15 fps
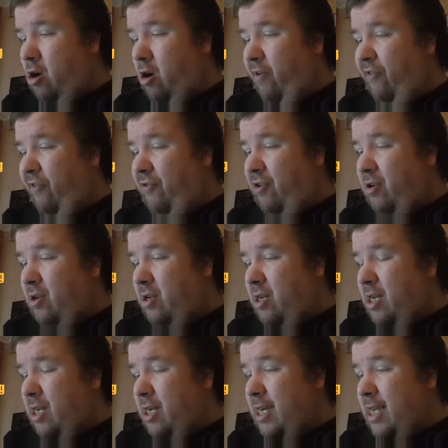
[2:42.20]
of
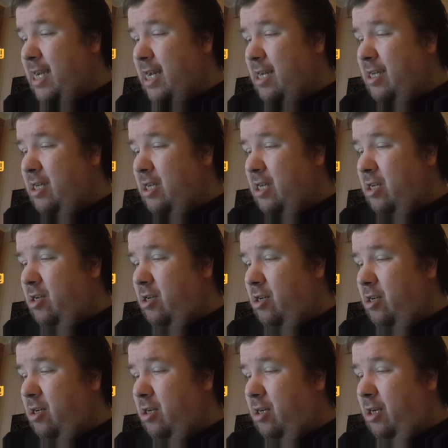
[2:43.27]
the
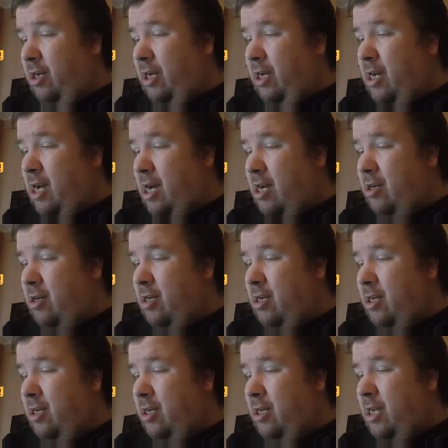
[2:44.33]

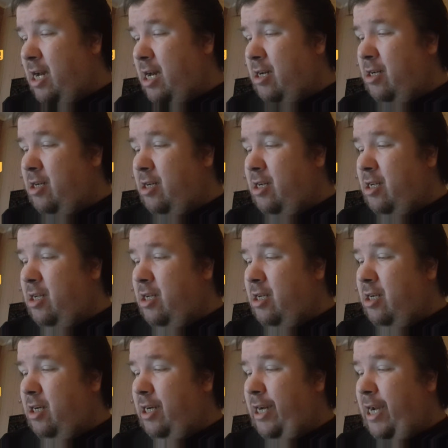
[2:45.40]

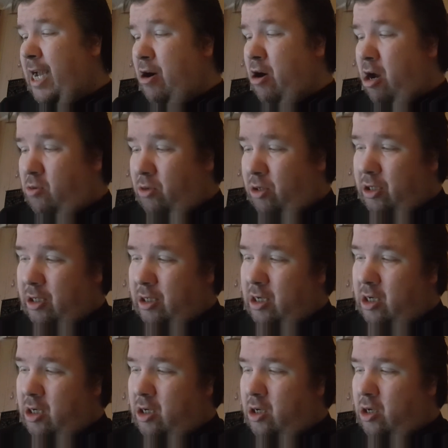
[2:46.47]
cantankerous
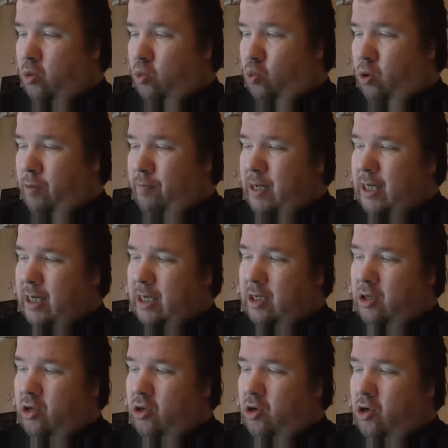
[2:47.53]
woman
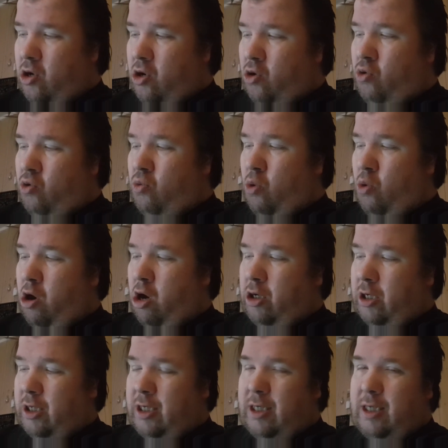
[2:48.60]
who
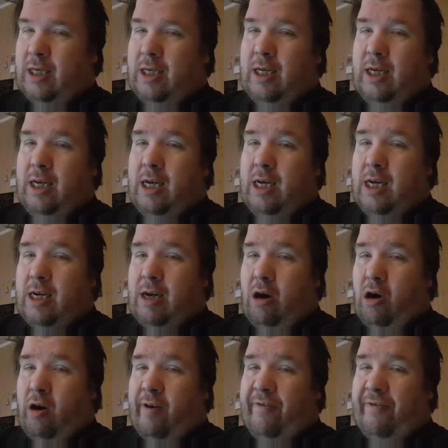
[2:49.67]
runs the
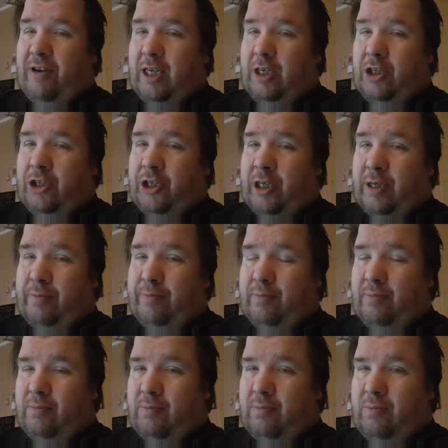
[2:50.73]
orphanage.
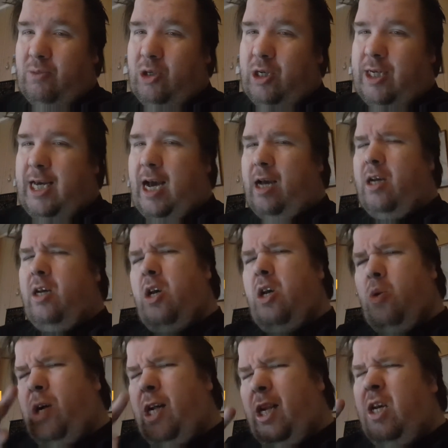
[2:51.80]
Yeah.
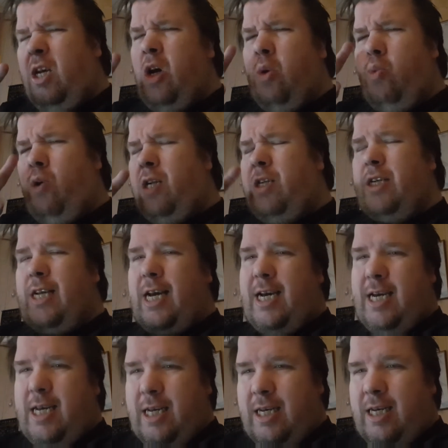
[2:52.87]
Well, one
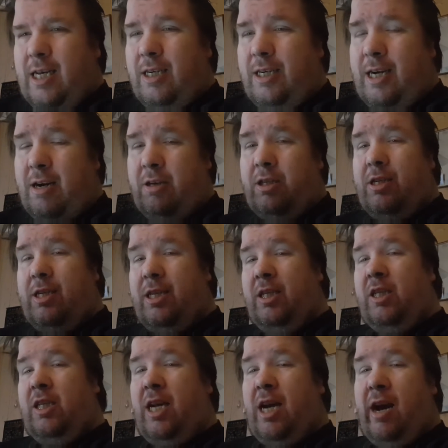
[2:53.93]
day there's
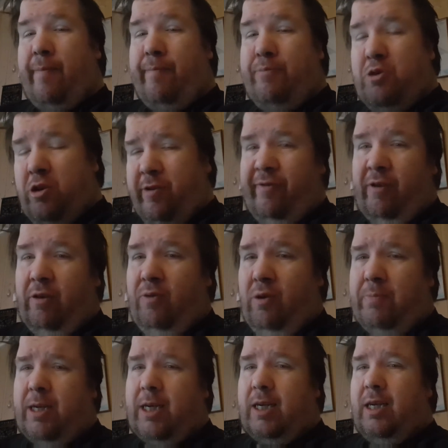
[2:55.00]
this beautiful
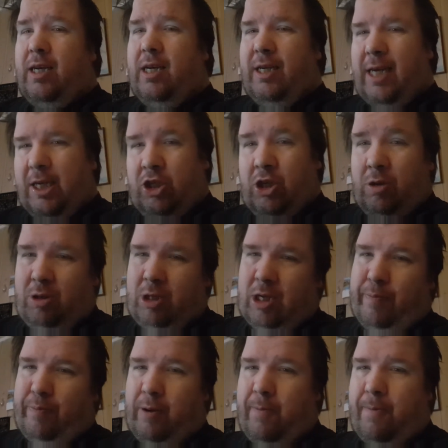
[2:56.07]
woman that shows
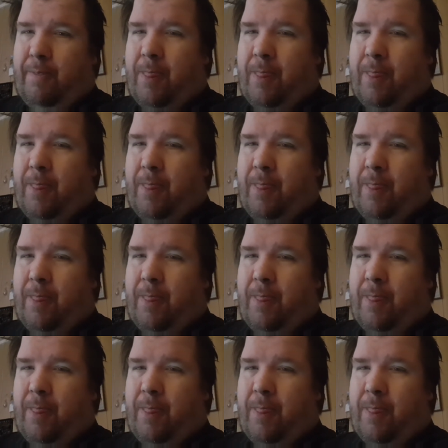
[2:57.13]
up